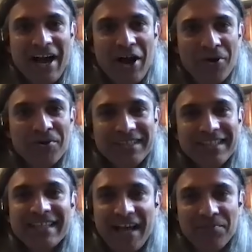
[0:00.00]
how did
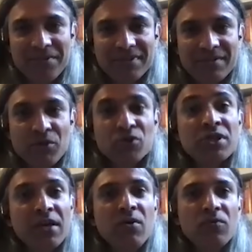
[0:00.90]
this happen? Because
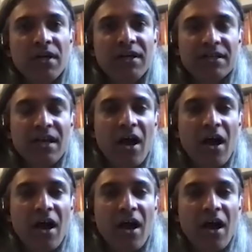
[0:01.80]
they were worried